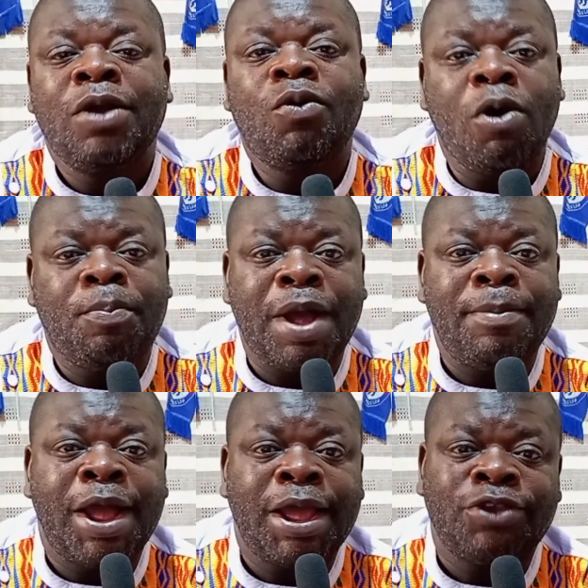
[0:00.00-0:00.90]
Cole
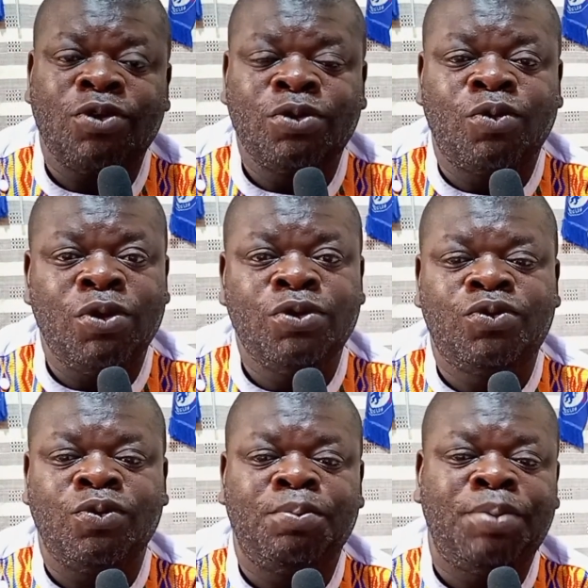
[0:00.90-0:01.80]
Palmer is not going
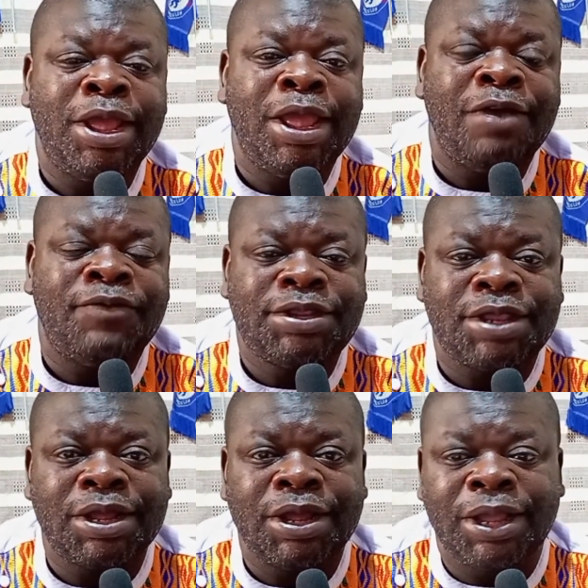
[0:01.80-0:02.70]
to play every
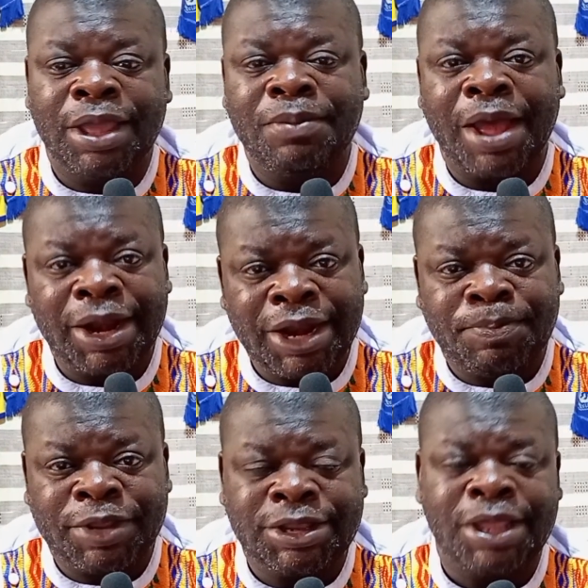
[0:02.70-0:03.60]
single game
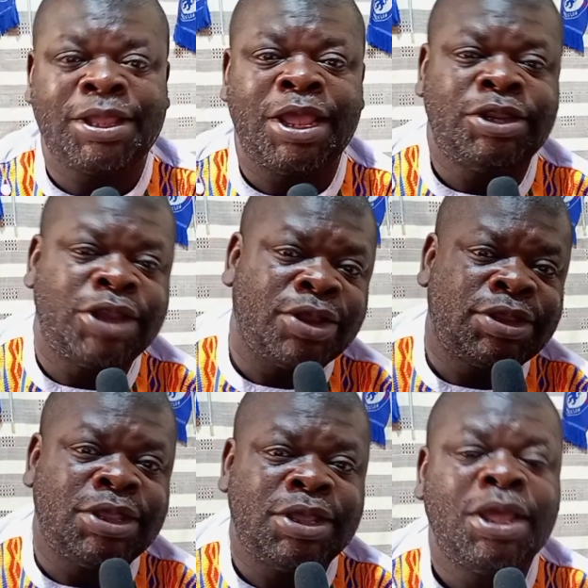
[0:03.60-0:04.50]
100%, and
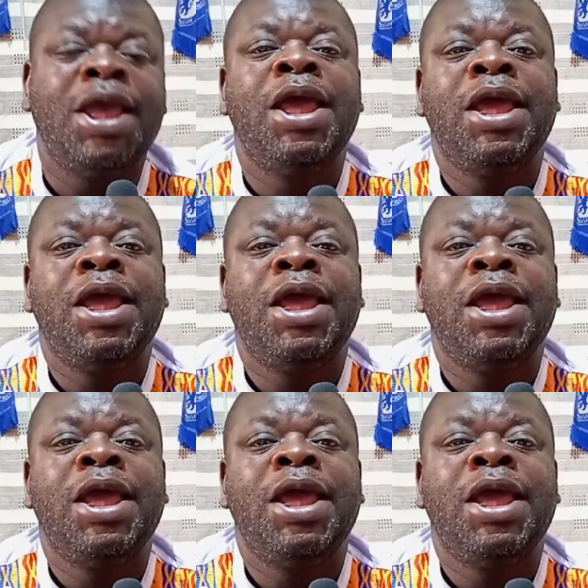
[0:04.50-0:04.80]
Chelsea